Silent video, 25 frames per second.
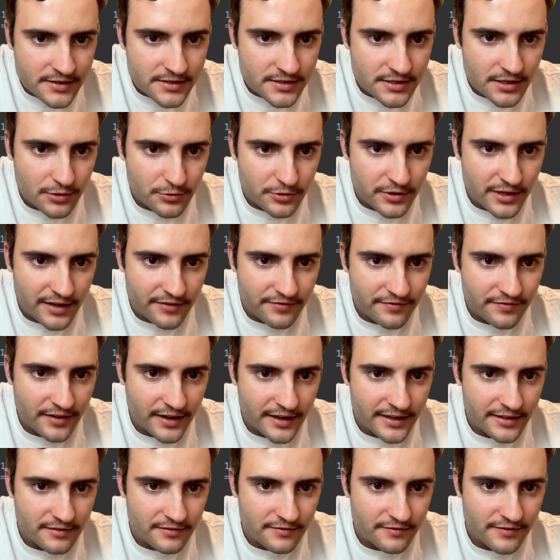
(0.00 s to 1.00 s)
So we have
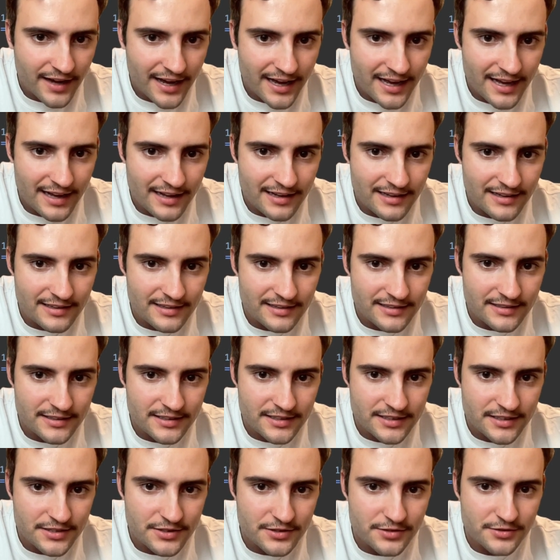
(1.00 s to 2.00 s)
final
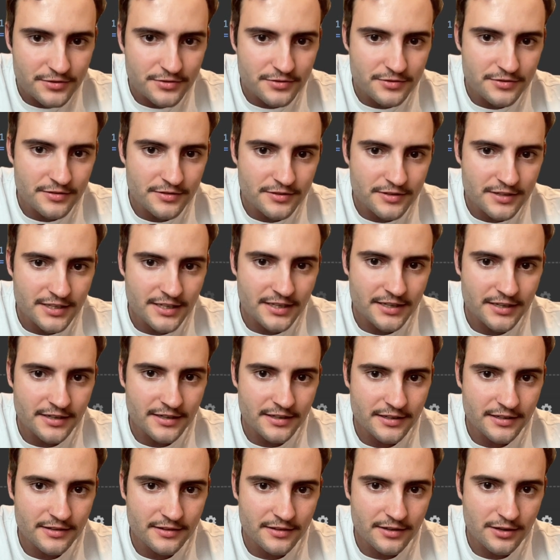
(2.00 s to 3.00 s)
value
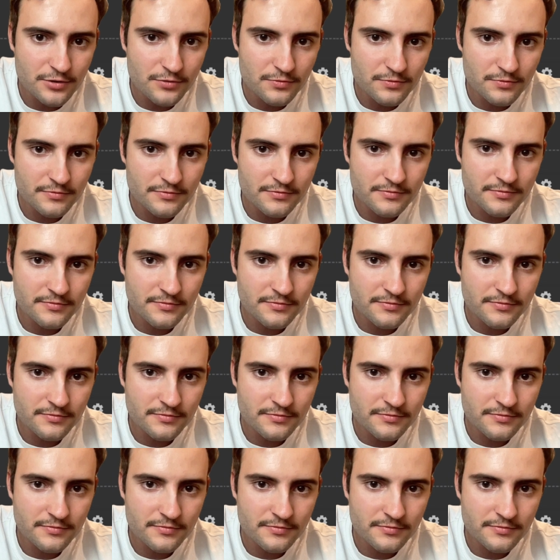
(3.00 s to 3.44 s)
here. Oh,